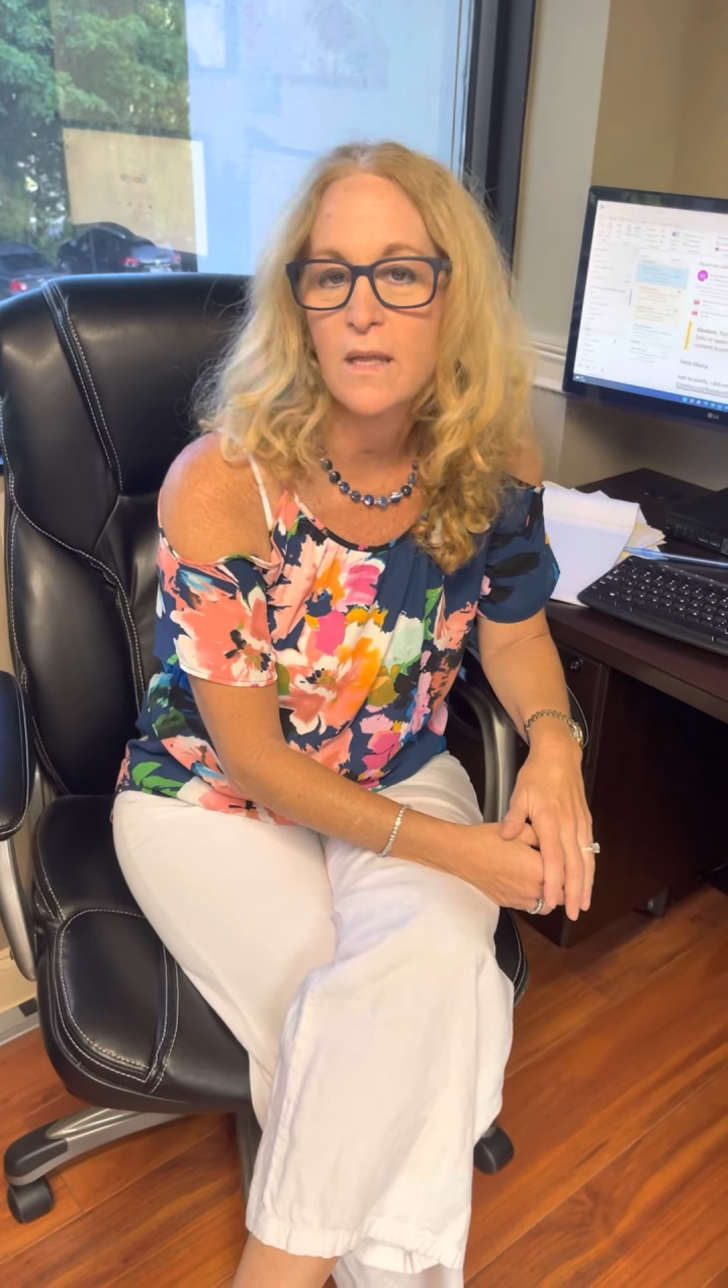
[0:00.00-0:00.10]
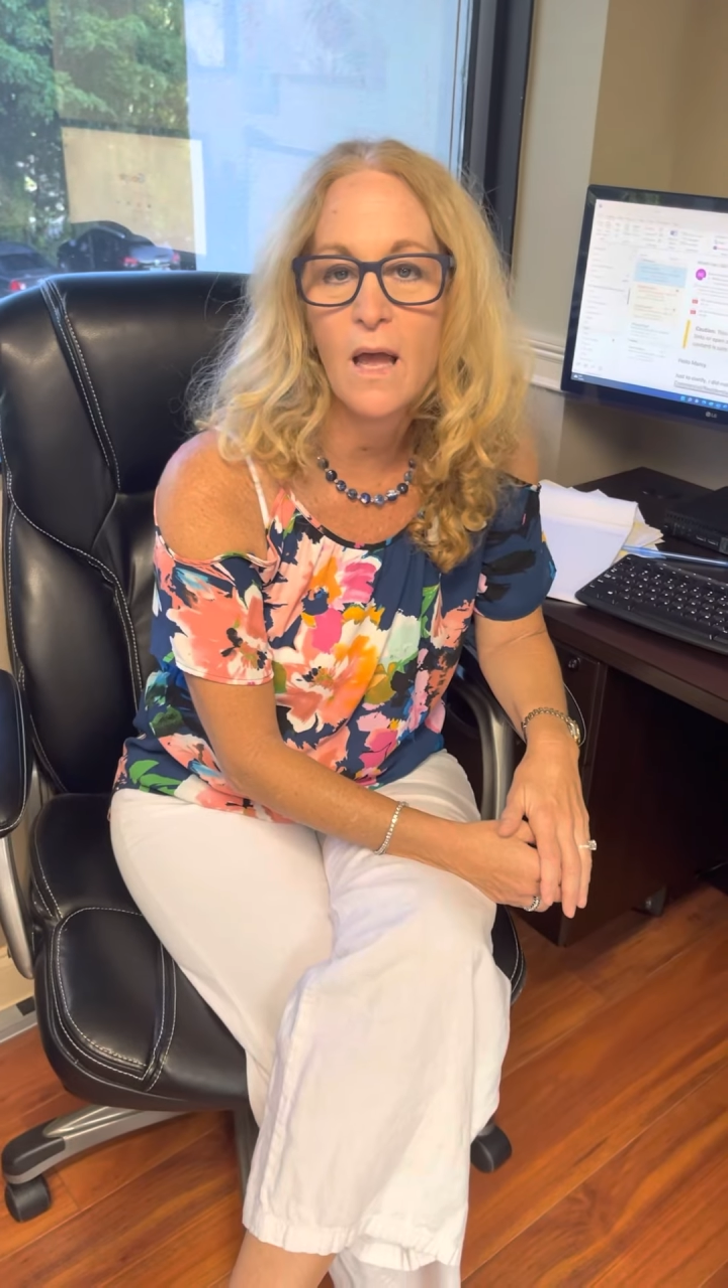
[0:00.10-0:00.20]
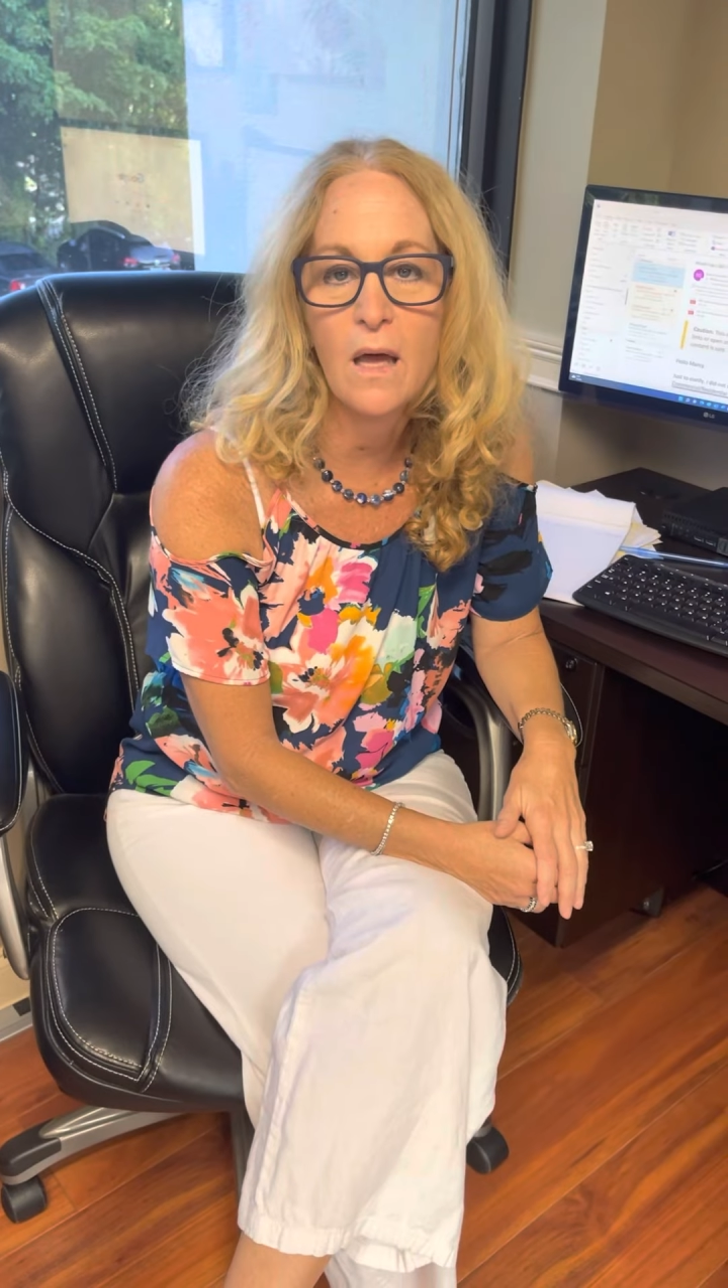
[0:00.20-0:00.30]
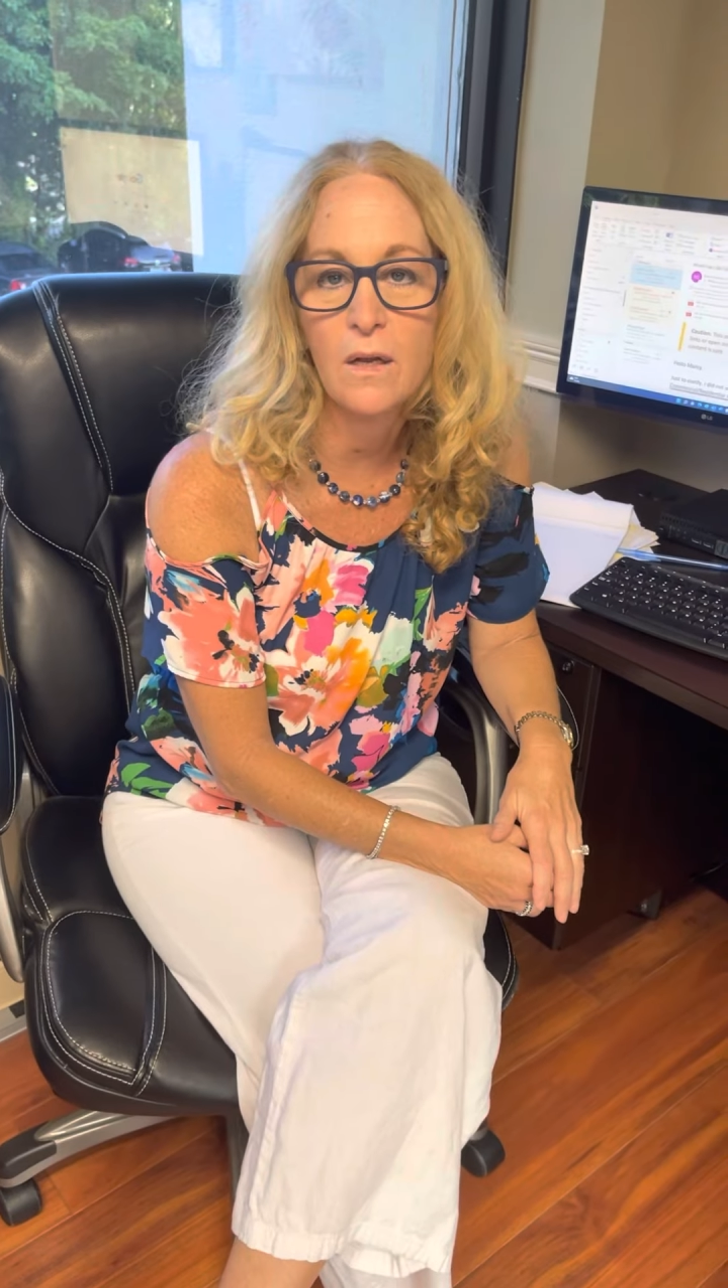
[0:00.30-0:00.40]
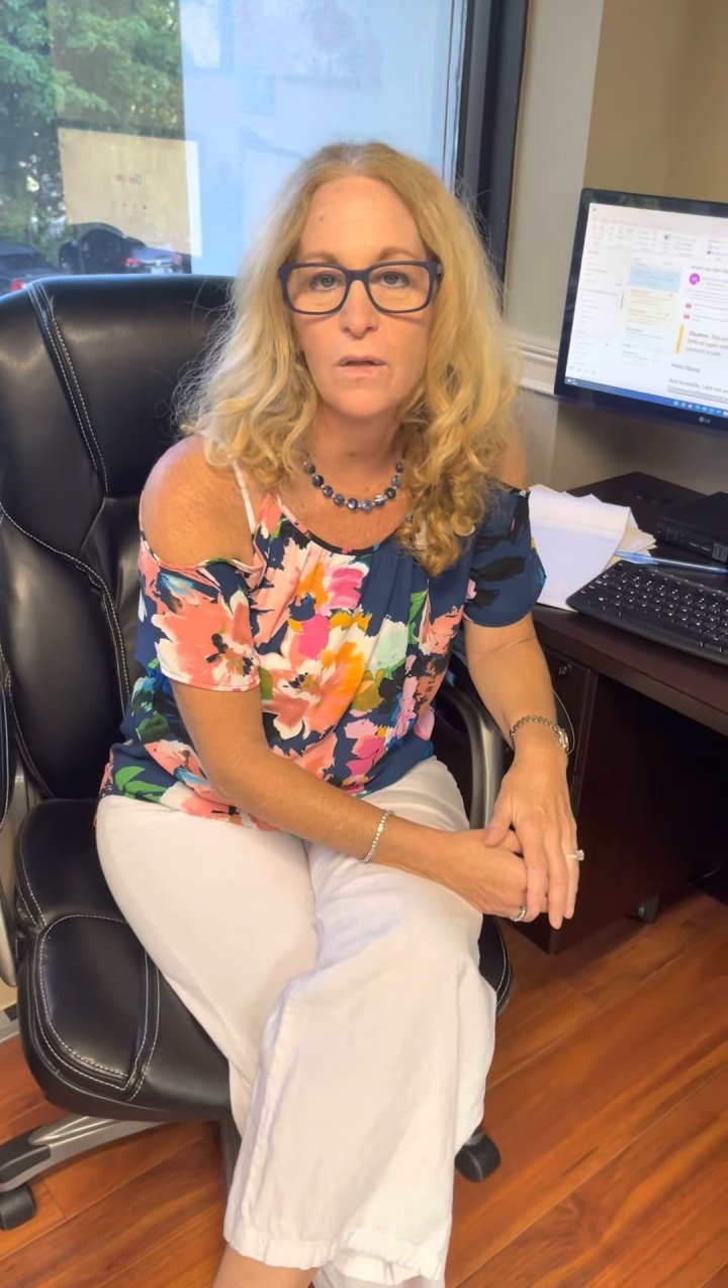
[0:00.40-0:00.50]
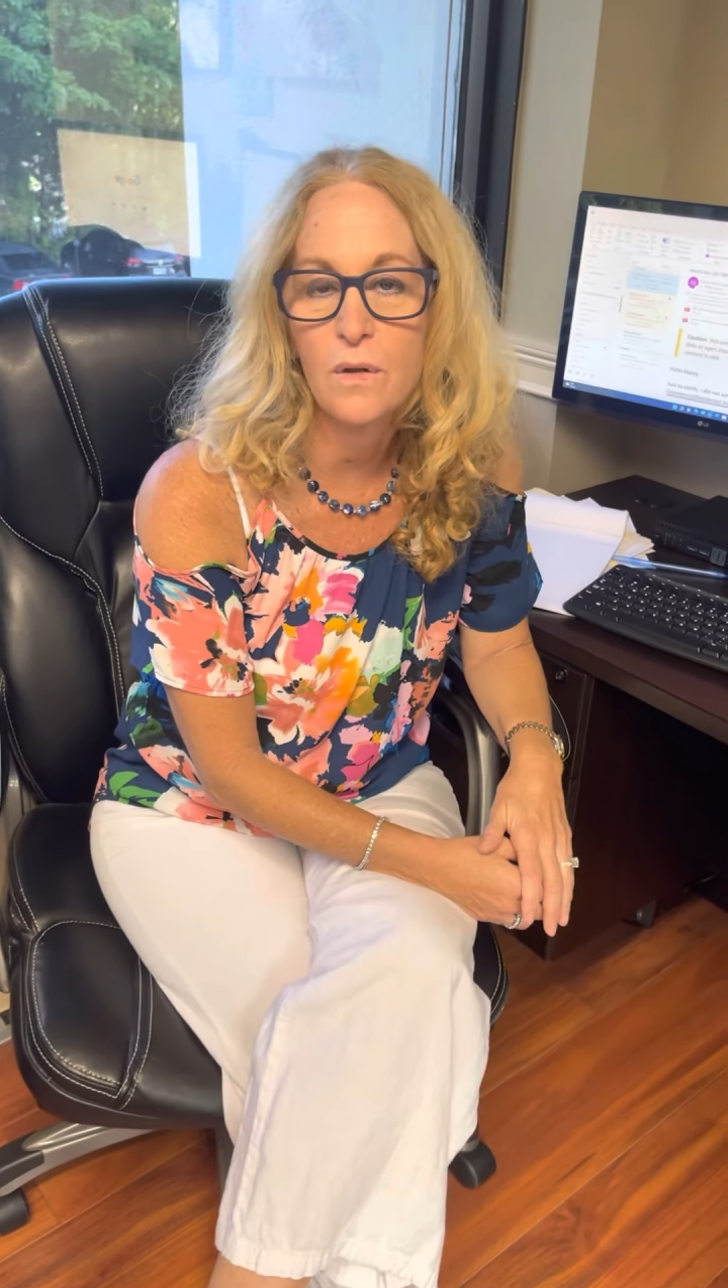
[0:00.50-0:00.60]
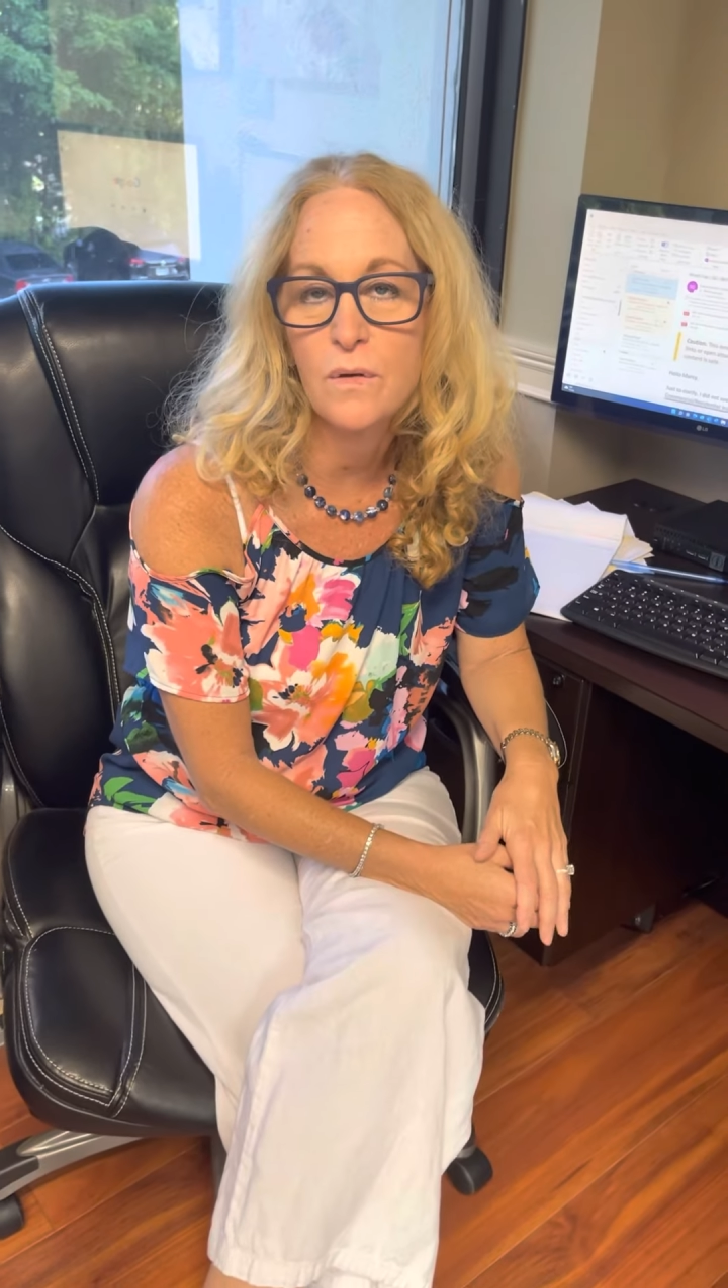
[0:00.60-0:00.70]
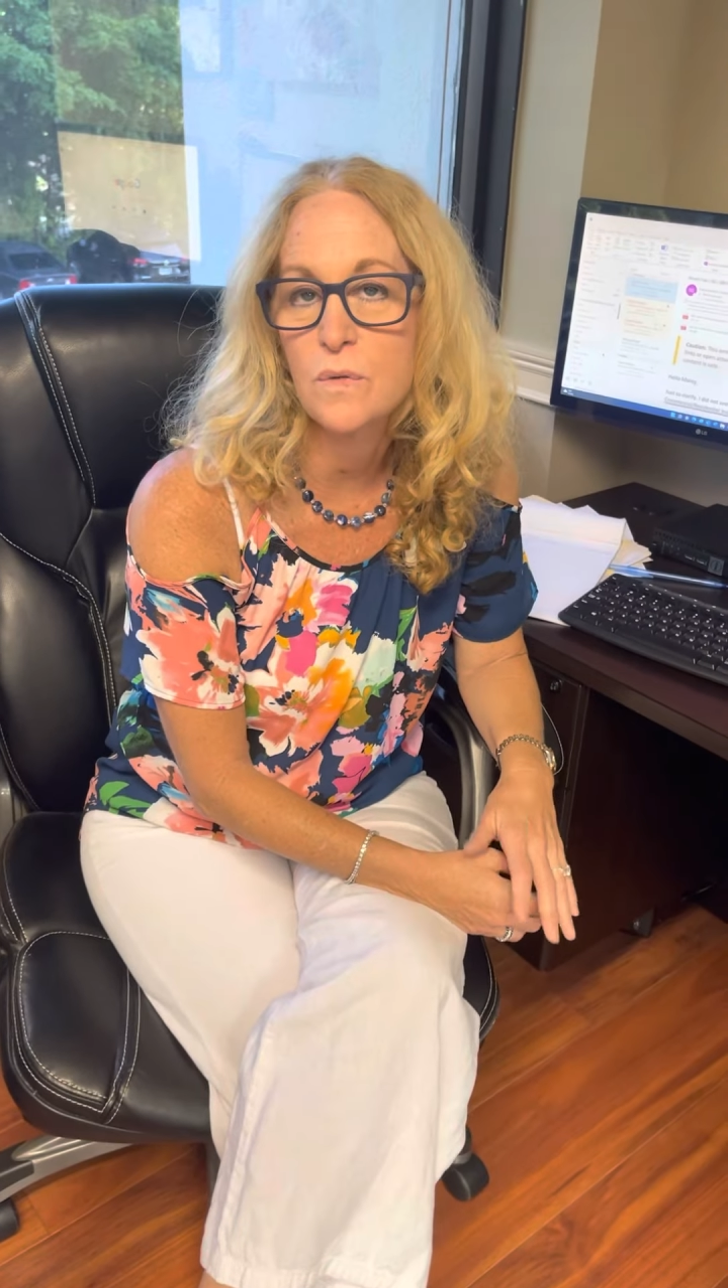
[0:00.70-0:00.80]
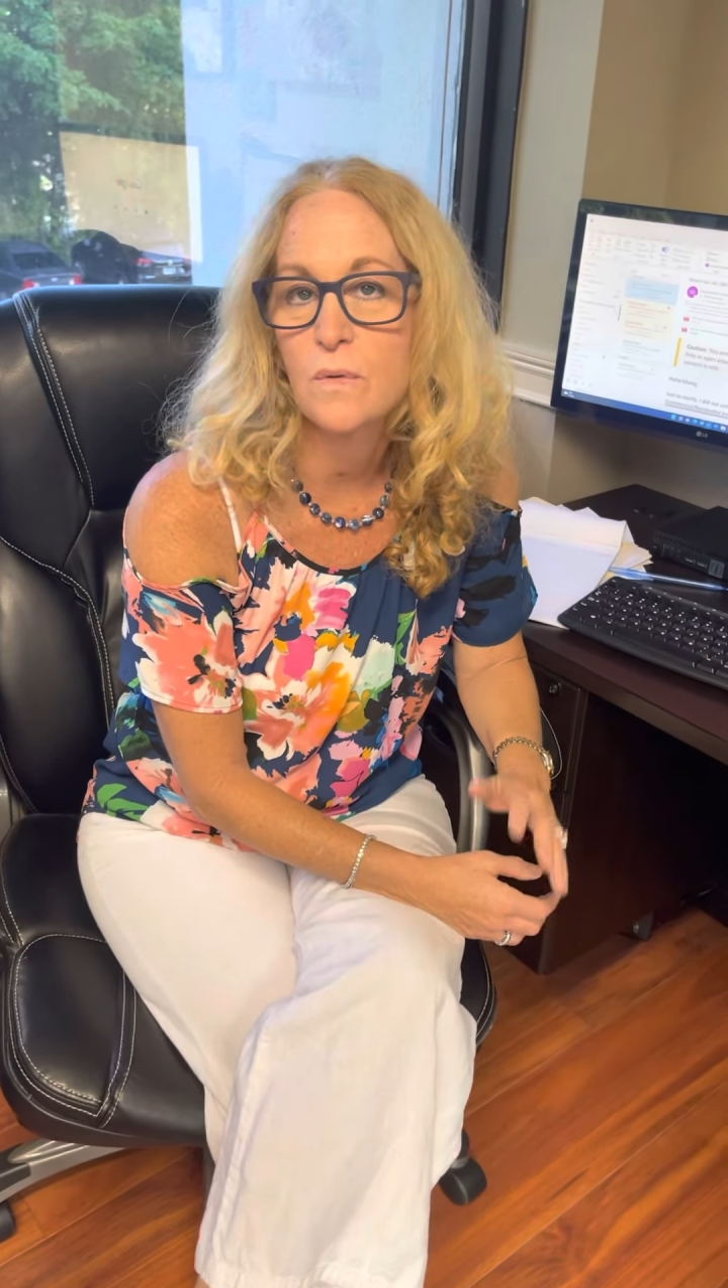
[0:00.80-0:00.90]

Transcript: had to close